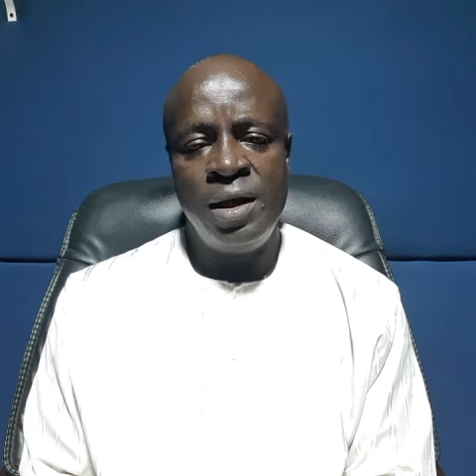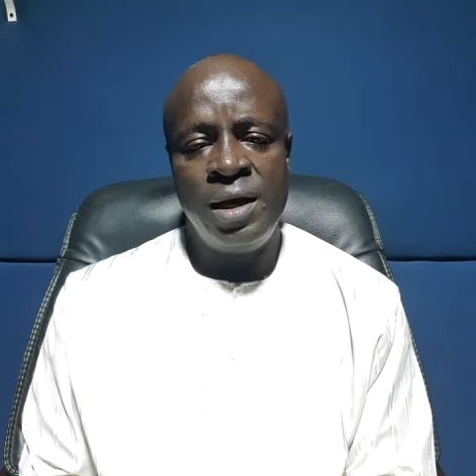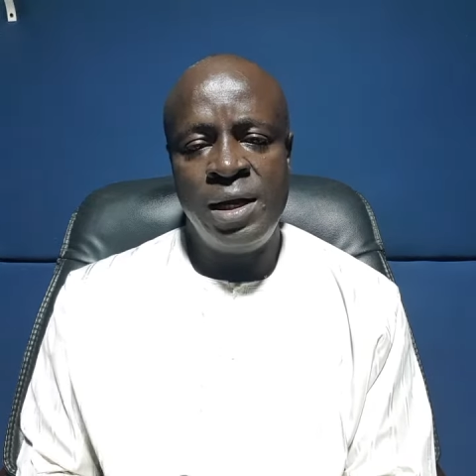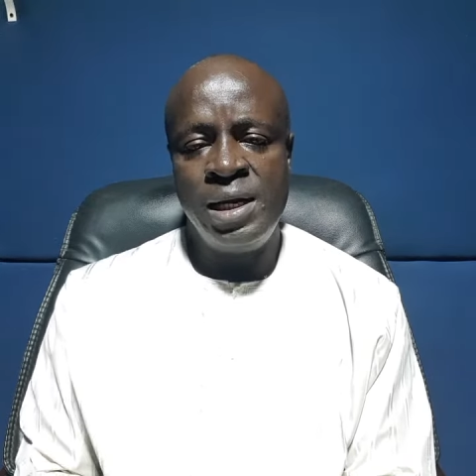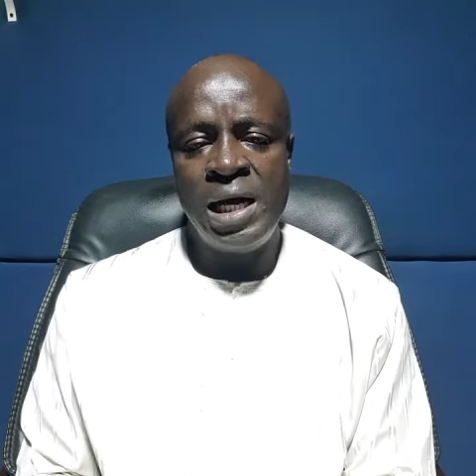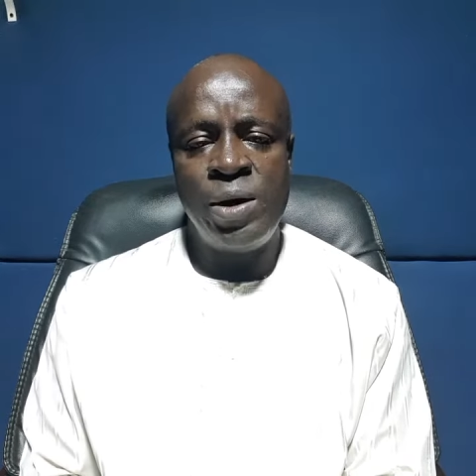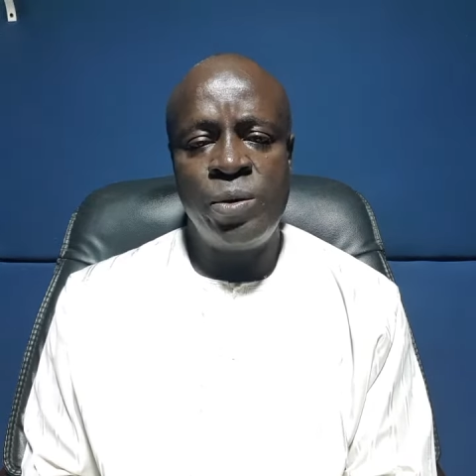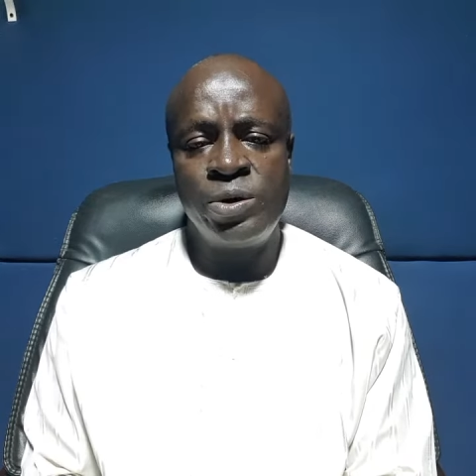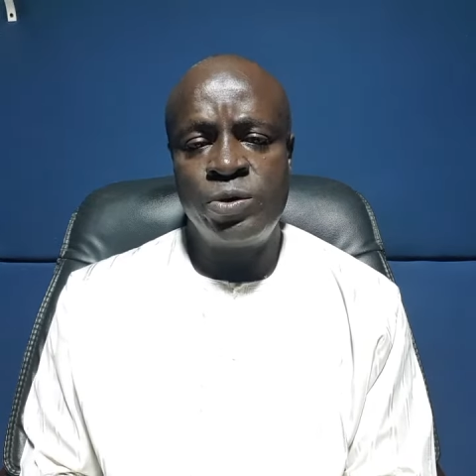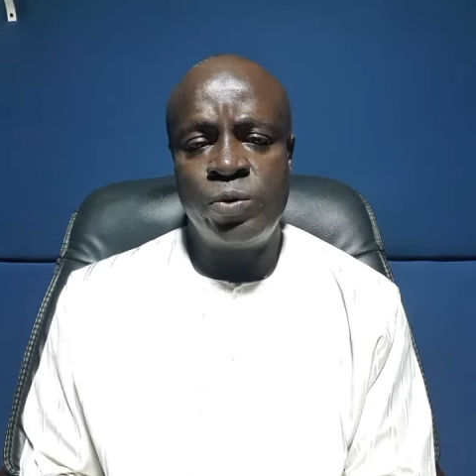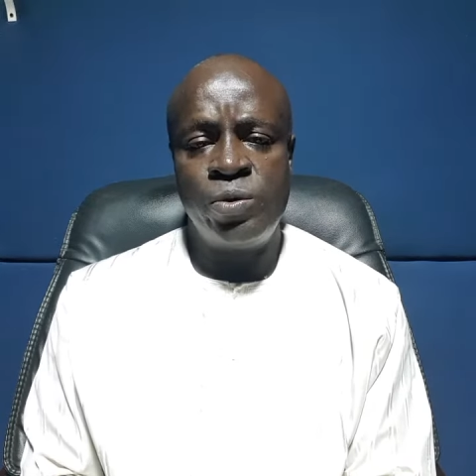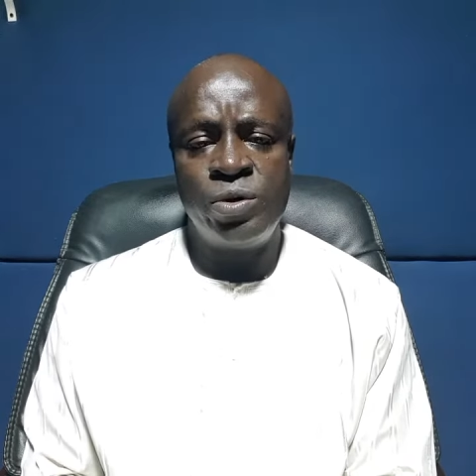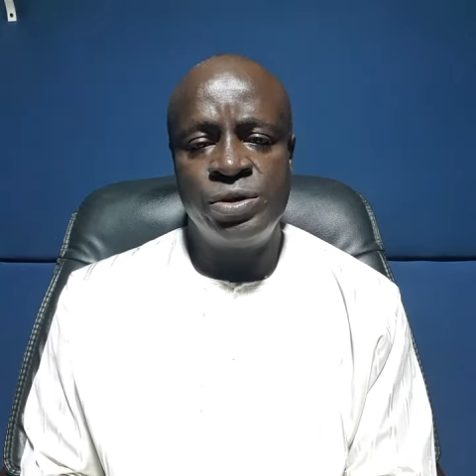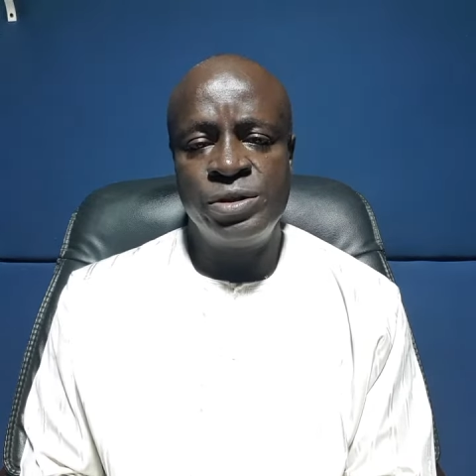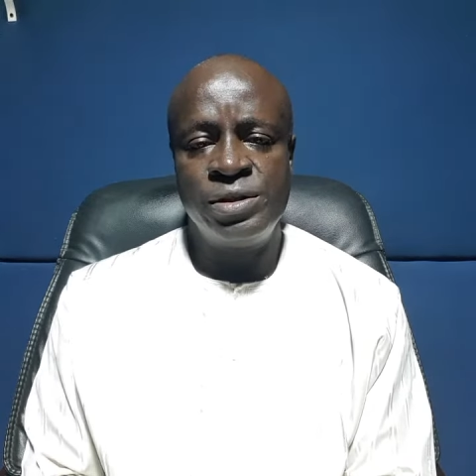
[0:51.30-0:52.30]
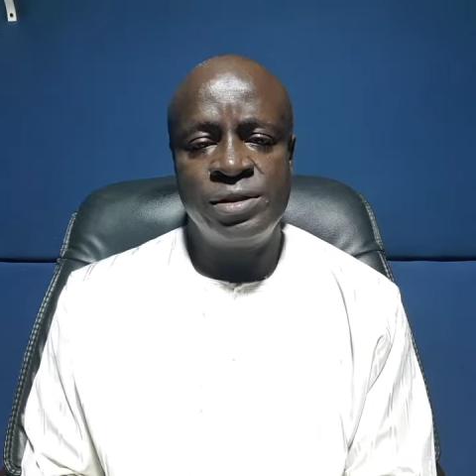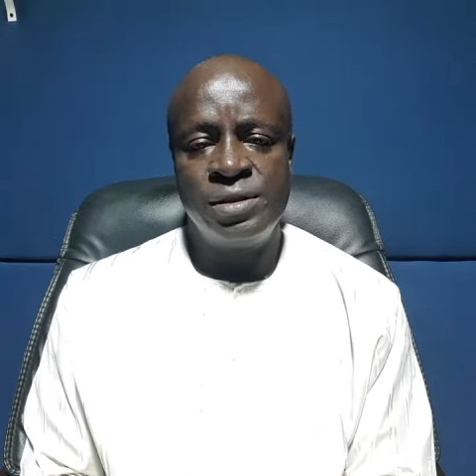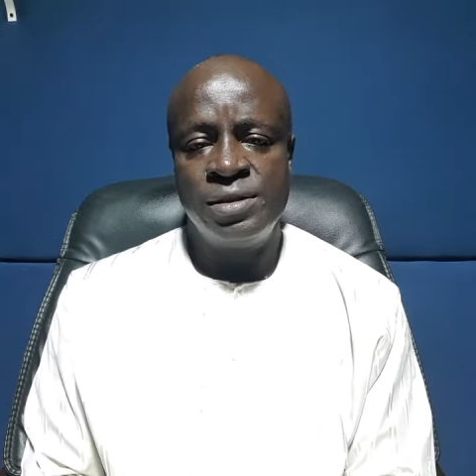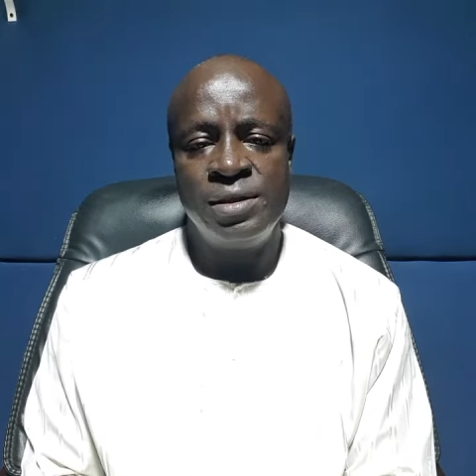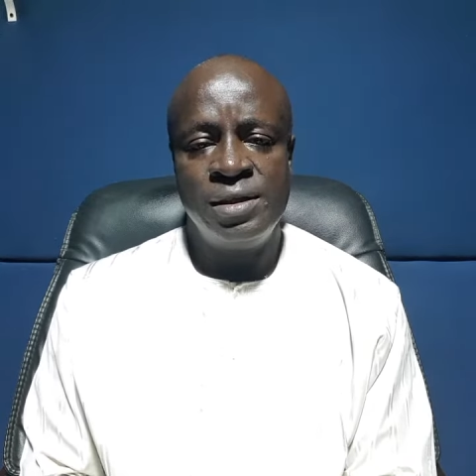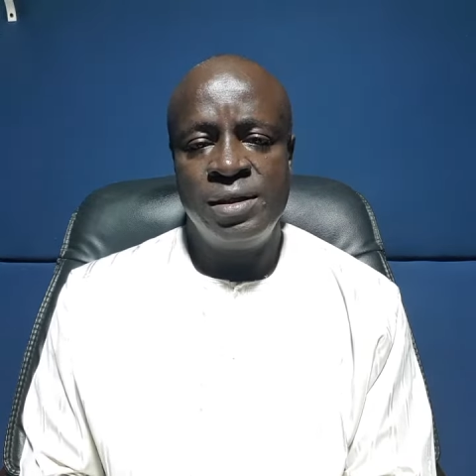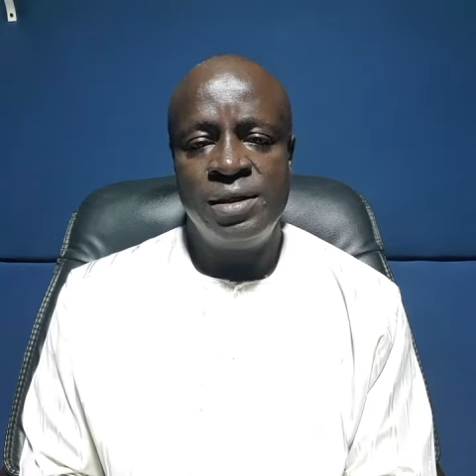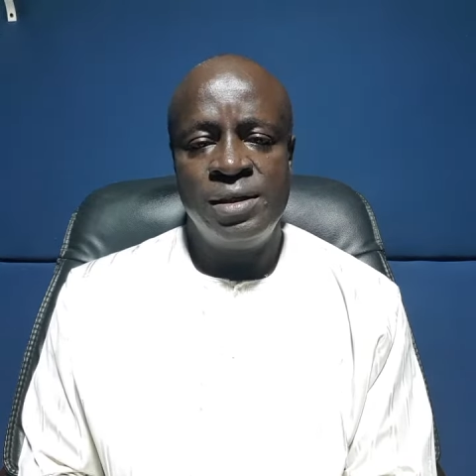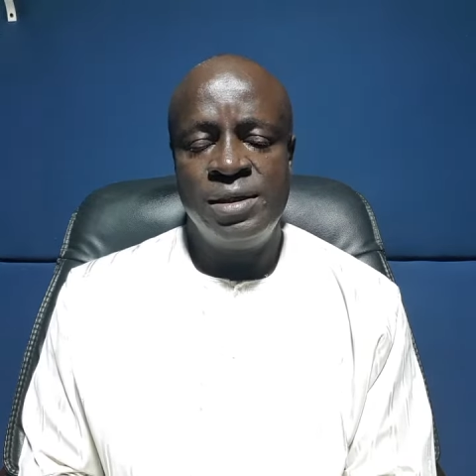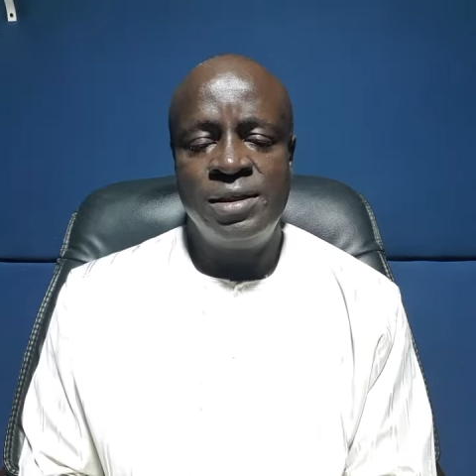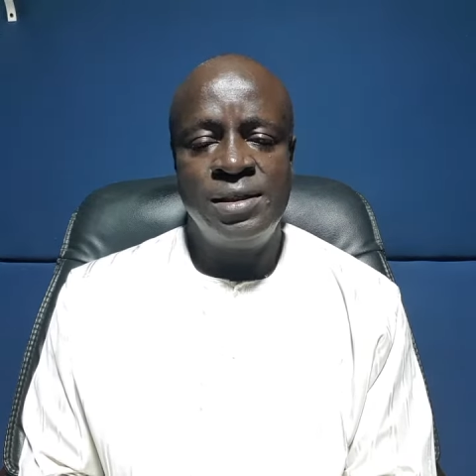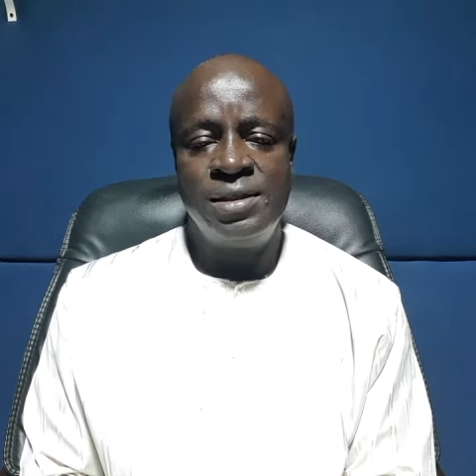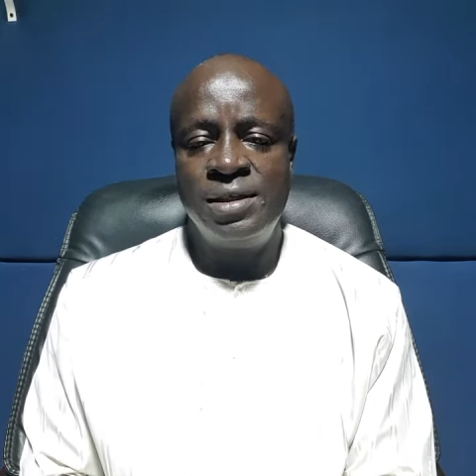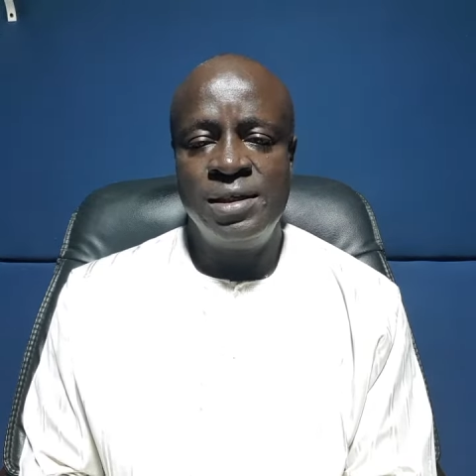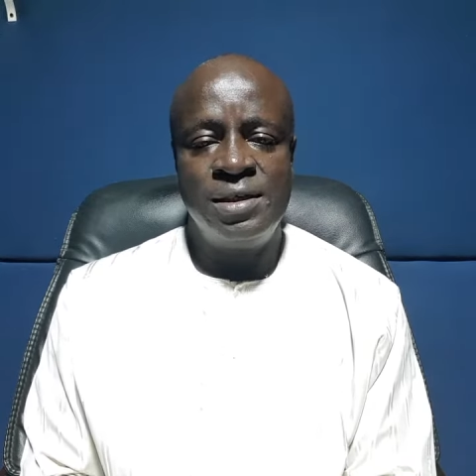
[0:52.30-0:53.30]
And that was
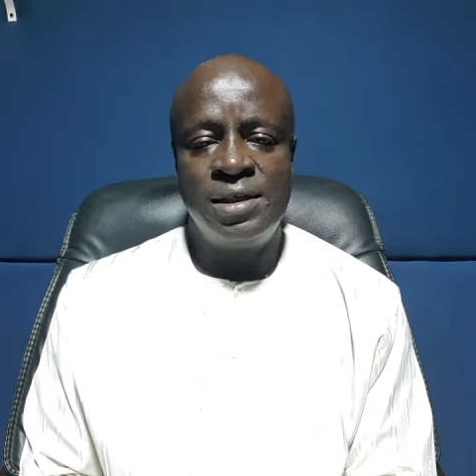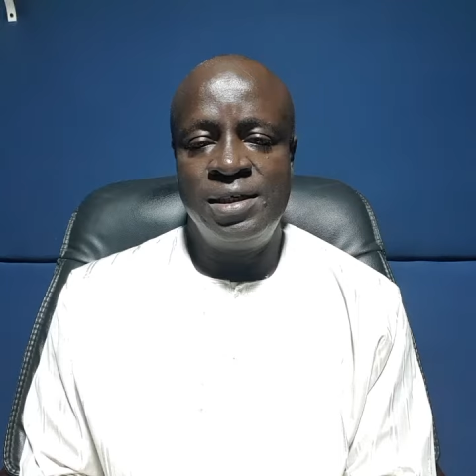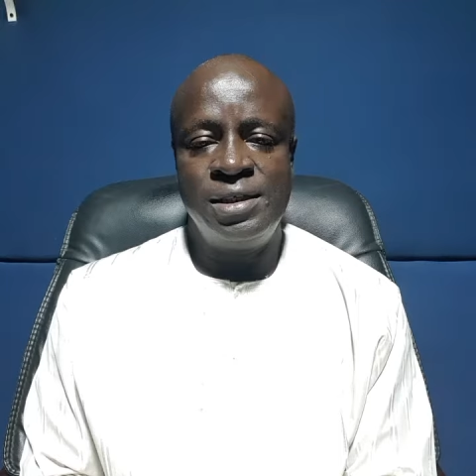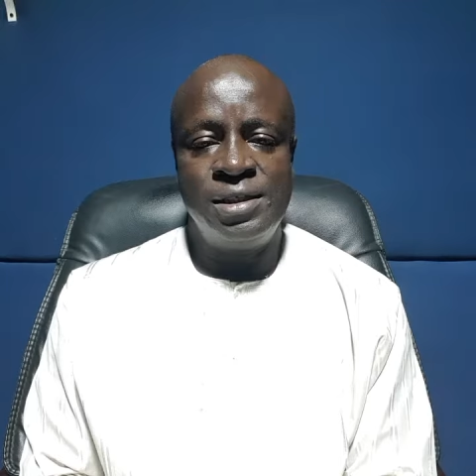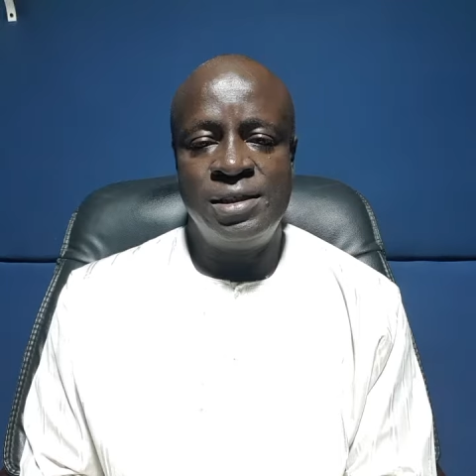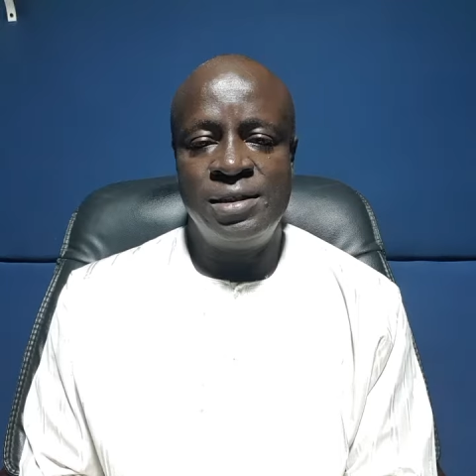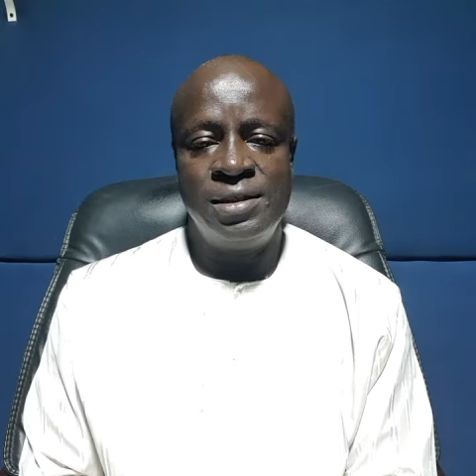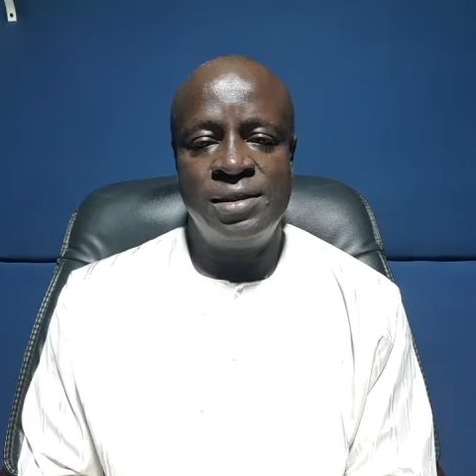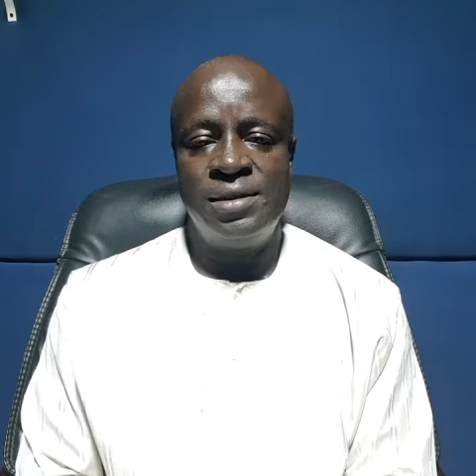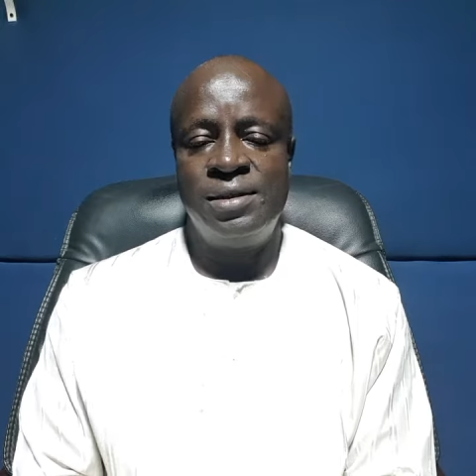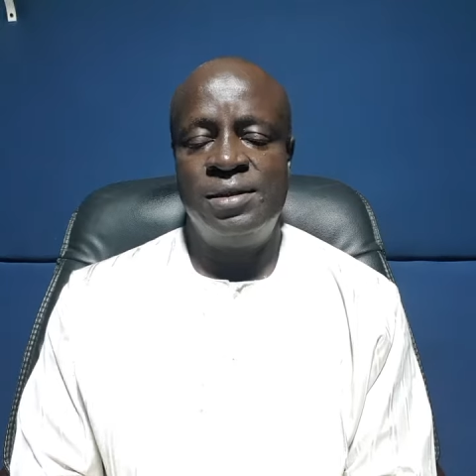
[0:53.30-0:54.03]
the secret